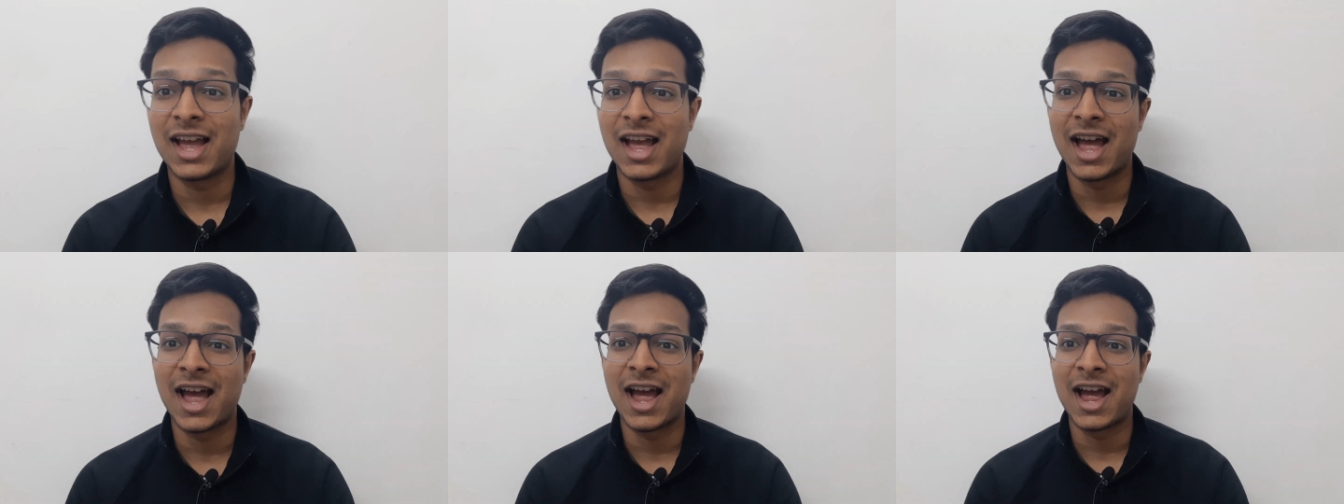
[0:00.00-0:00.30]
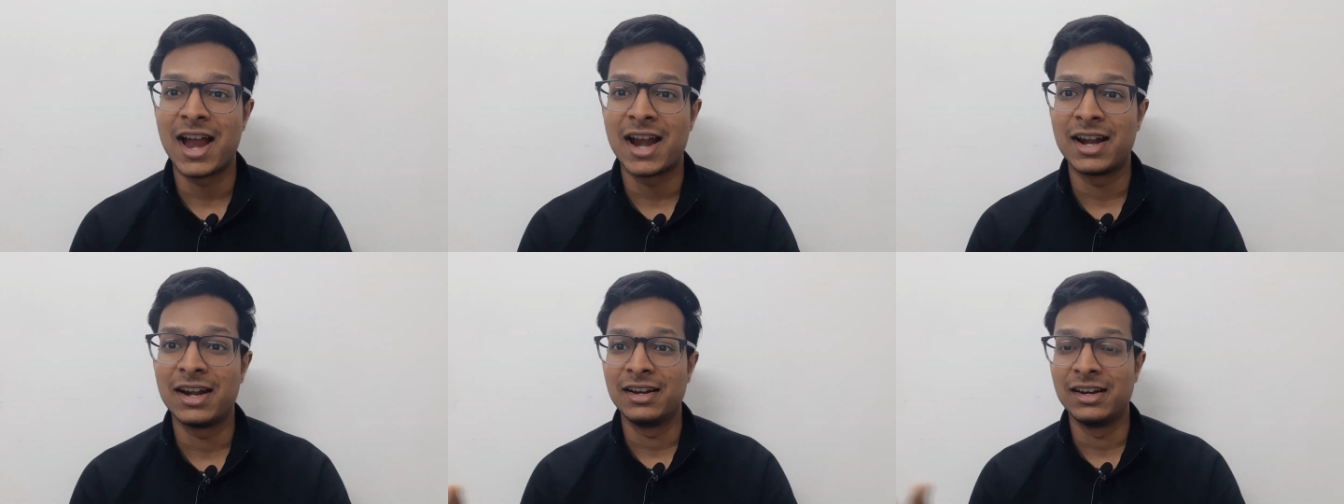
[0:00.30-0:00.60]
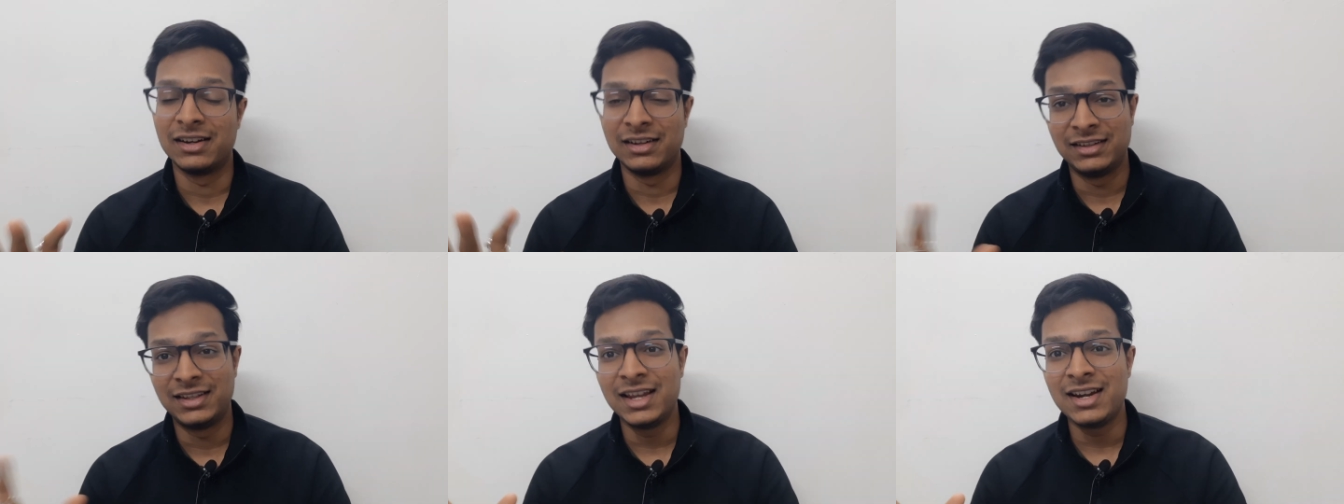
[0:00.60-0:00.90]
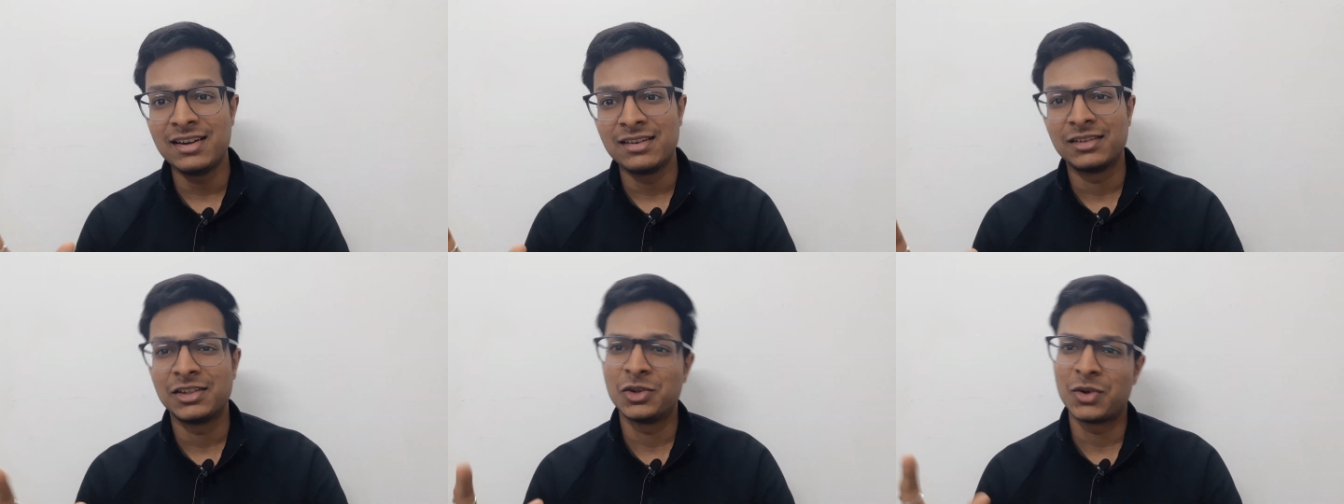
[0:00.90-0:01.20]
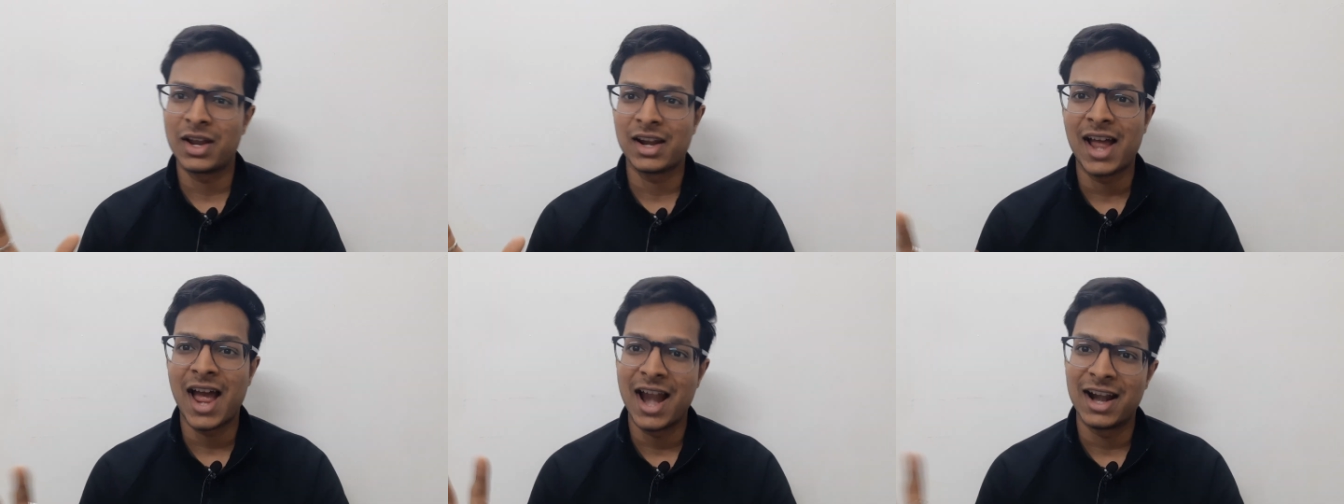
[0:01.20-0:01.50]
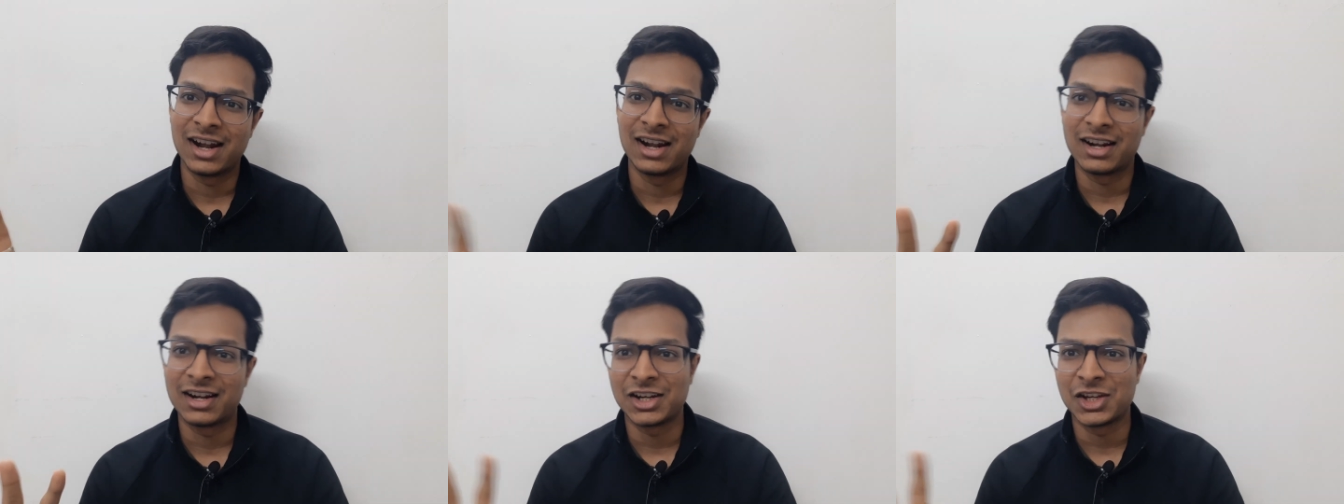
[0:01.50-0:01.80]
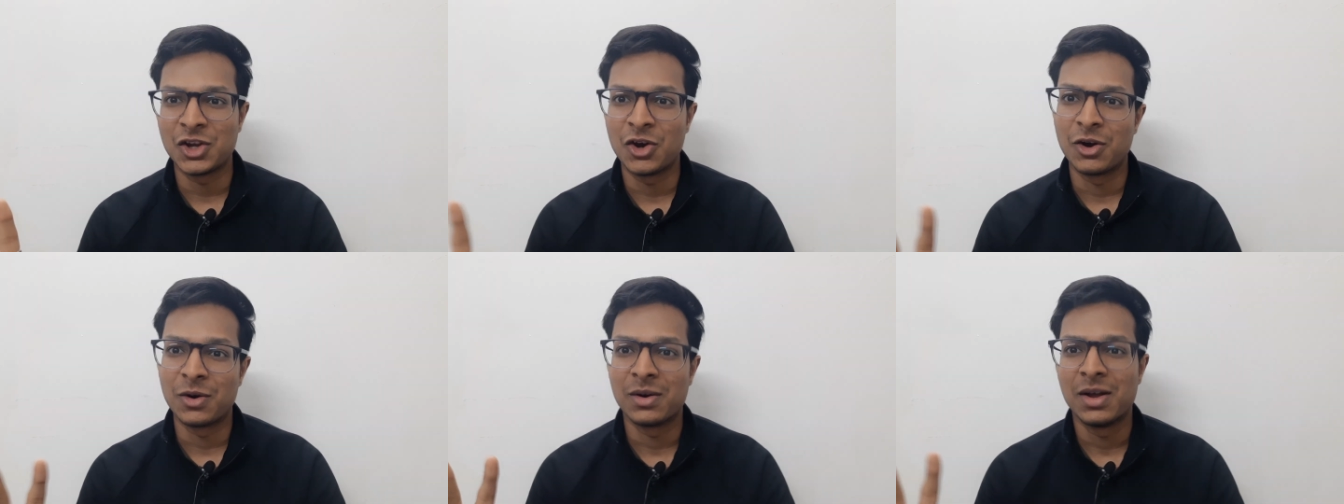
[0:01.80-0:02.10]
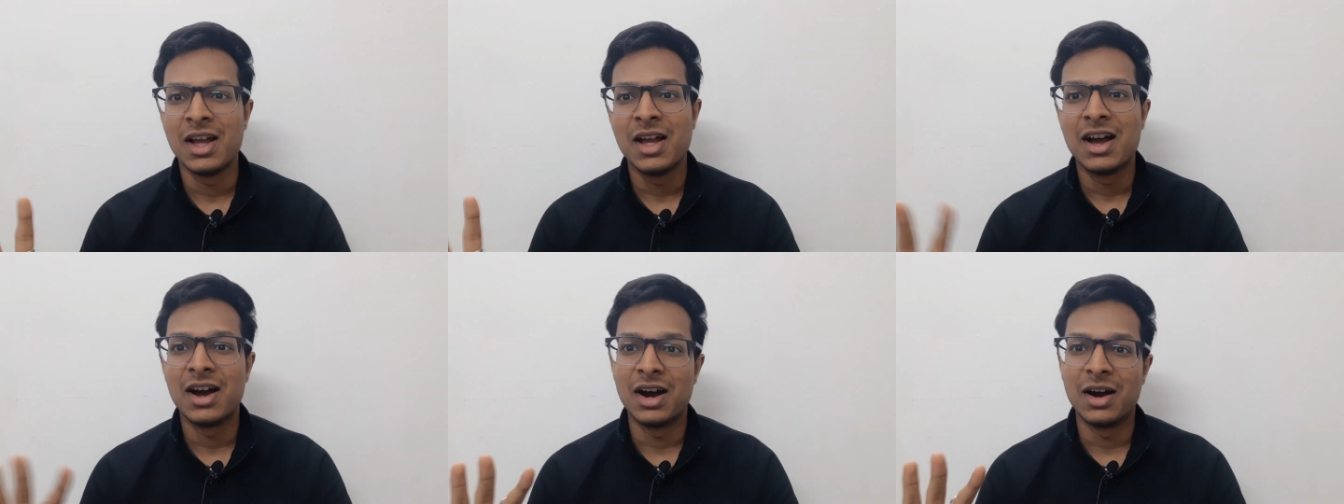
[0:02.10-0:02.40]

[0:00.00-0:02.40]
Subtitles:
and then you can handle your